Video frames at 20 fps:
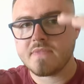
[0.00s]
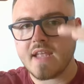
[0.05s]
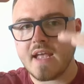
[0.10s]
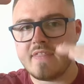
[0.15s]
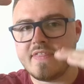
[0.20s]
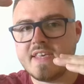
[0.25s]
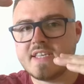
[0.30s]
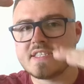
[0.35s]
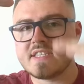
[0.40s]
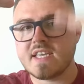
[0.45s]

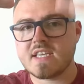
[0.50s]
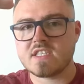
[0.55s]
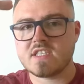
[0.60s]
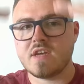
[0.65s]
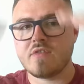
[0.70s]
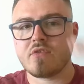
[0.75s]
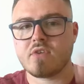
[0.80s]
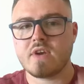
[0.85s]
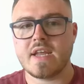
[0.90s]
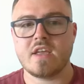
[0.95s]
And these things
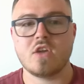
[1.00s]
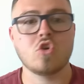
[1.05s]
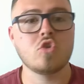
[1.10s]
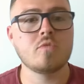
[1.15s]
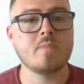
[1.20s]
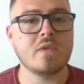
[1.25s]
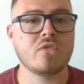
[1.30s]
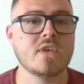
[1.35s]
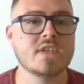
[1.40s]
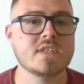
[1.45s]
differently could
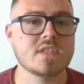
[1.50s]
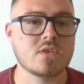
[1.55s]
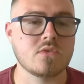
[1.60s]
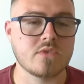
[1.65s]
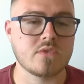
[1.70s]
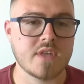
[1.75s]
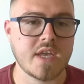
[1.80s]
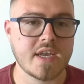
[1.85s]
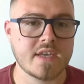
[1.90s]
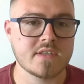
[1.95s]
be physical
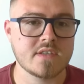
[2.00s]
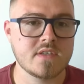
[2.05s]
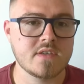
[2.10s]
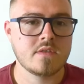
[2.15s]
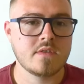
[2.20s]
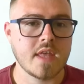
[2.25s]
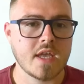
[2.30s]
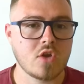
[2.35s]
things. They